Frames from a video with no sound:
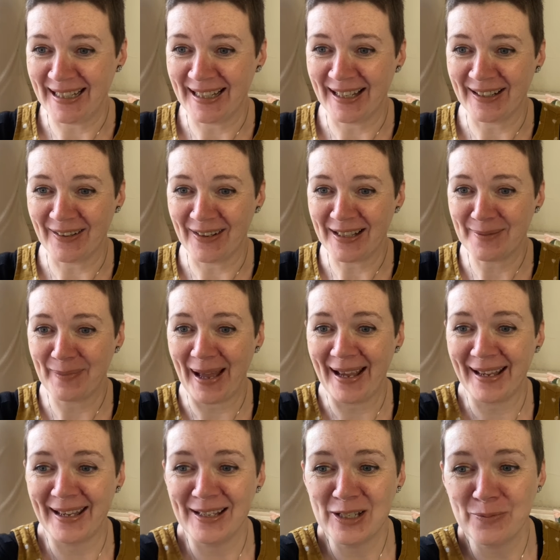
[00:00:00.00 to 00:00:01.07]
a nice
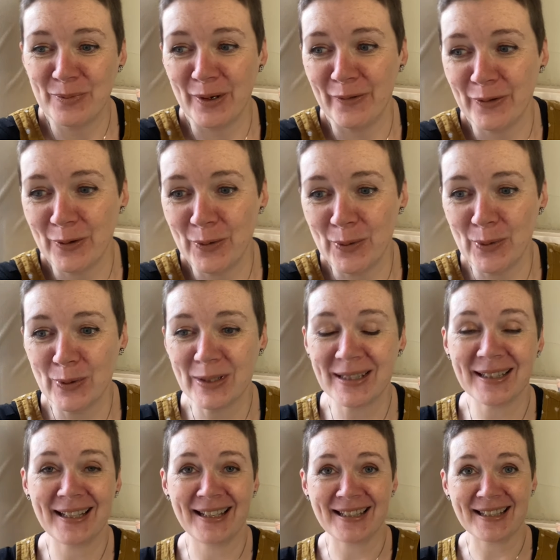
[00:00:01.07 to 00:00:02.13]
package, but of course it's